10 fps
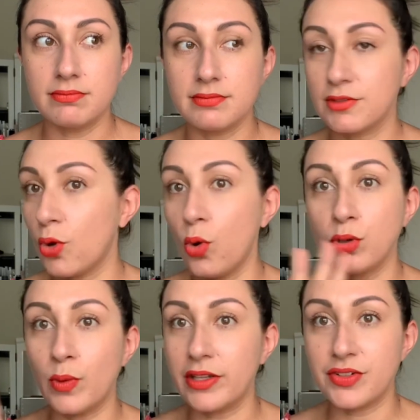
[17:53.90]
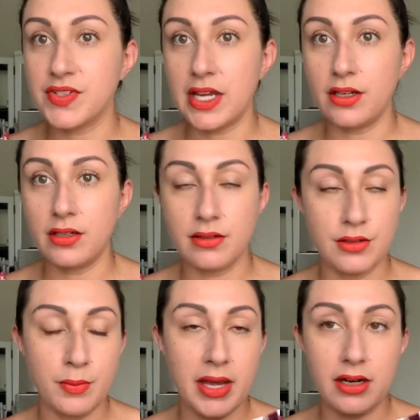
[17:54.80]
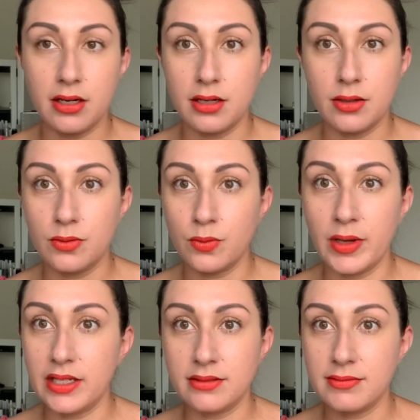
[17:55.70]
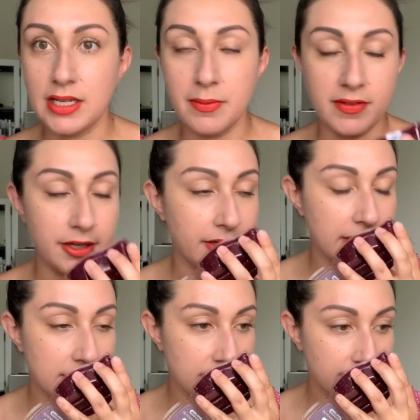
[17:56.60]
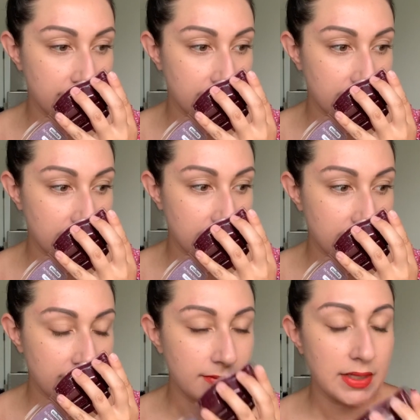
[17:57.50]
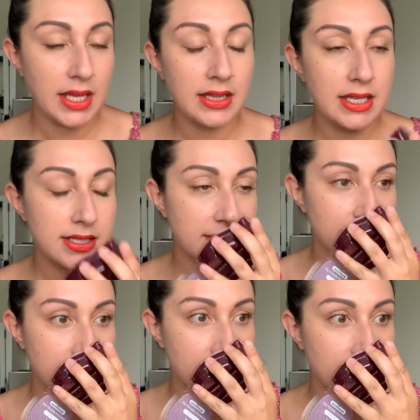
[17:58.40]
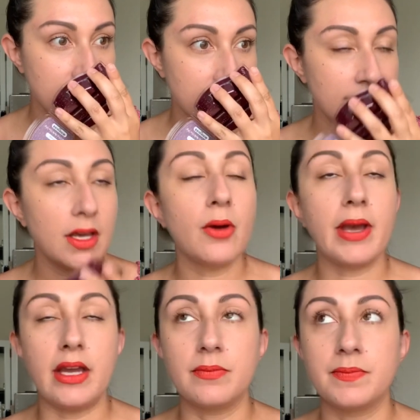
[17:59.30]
cold weather scent no matter what time of year it is. And this, okay.